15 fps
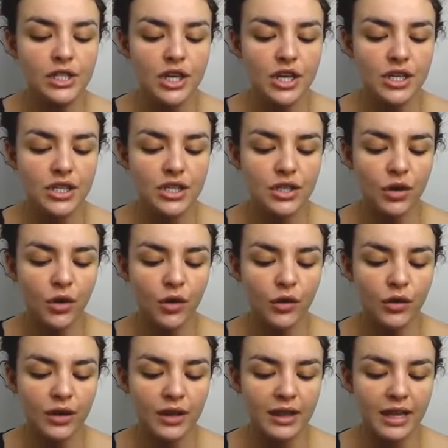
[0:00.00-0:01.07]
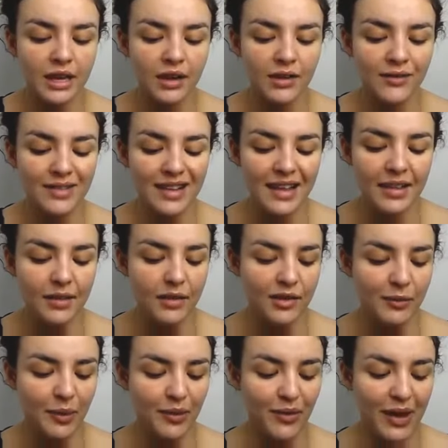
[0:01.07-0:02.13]
just on the kind of centre
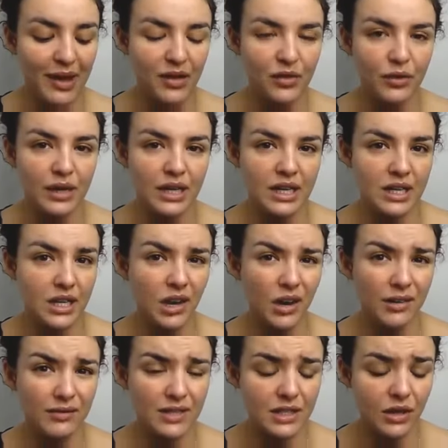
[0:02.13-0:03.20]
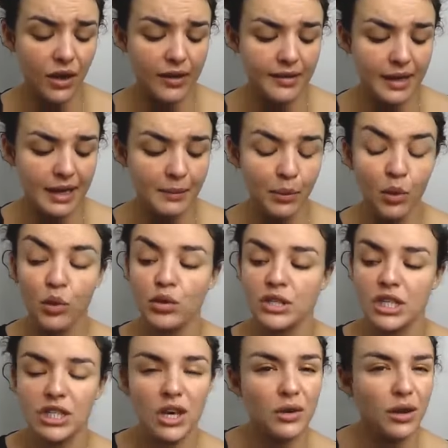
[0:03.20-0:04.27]
of my face, really, to kind of disguise any
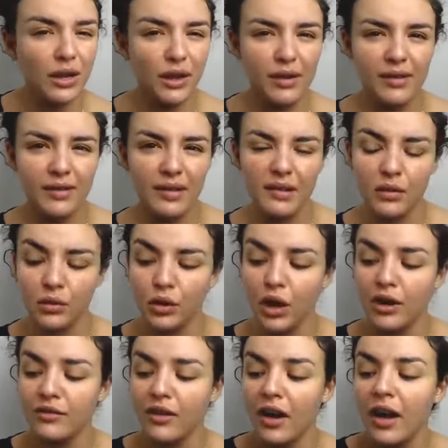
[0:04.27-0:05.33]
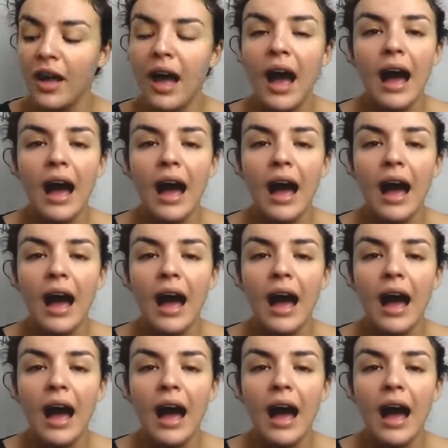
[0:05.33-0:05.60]
pores. I don't like using this all over.